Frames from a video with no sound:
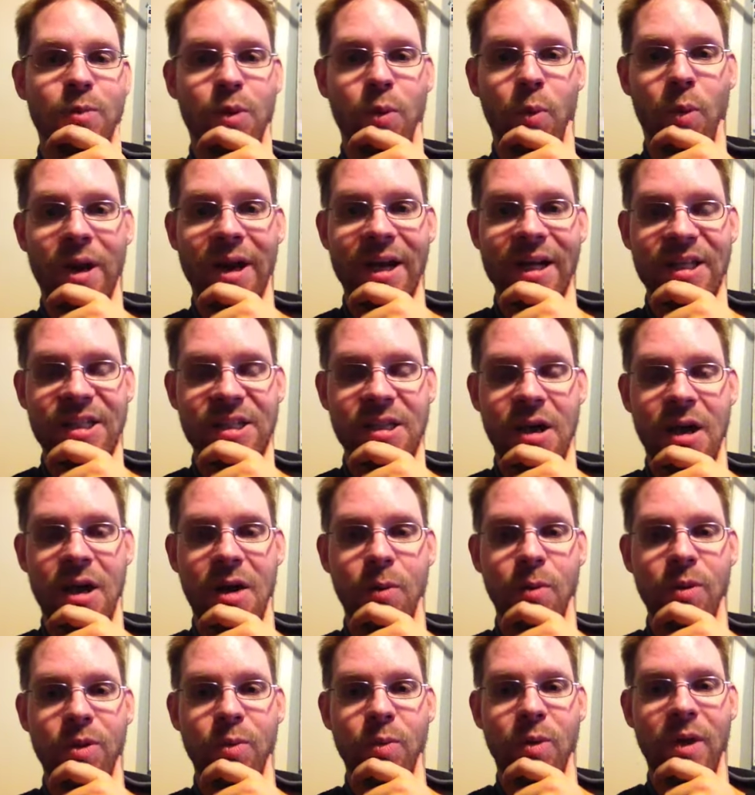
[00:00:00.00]
with what I saw,
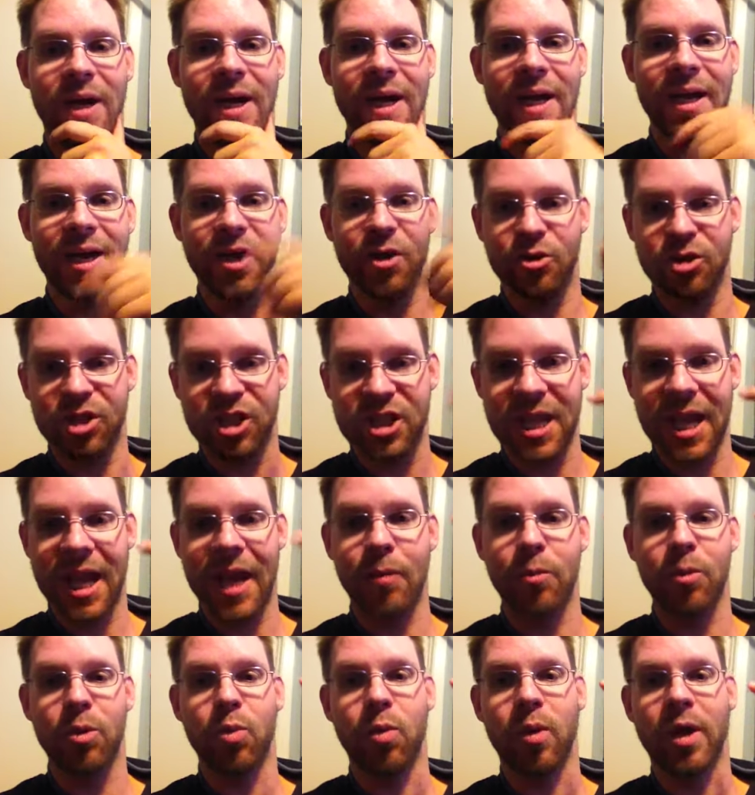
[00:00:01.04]
with what I
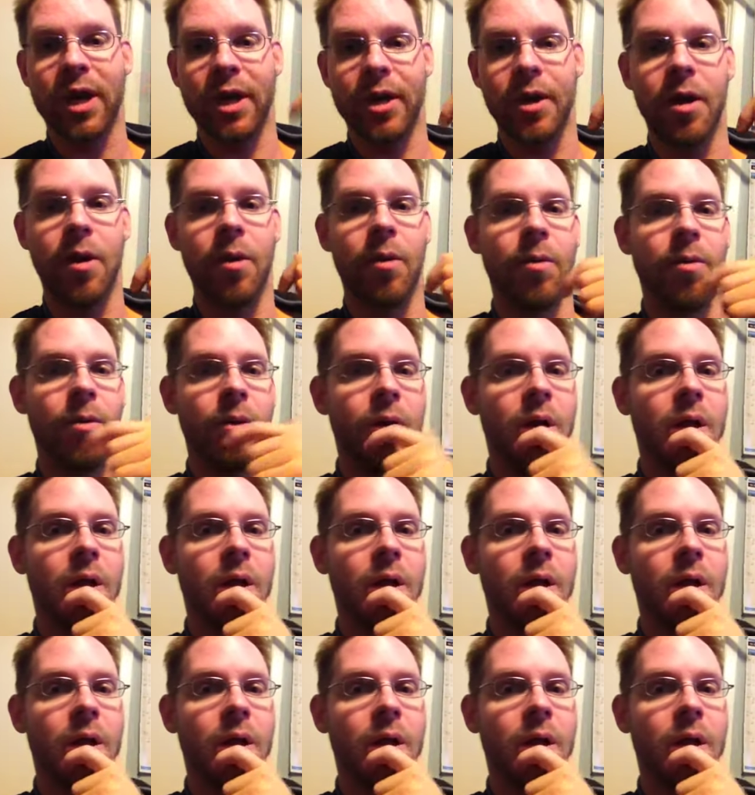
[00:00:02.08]
understand, with what I know.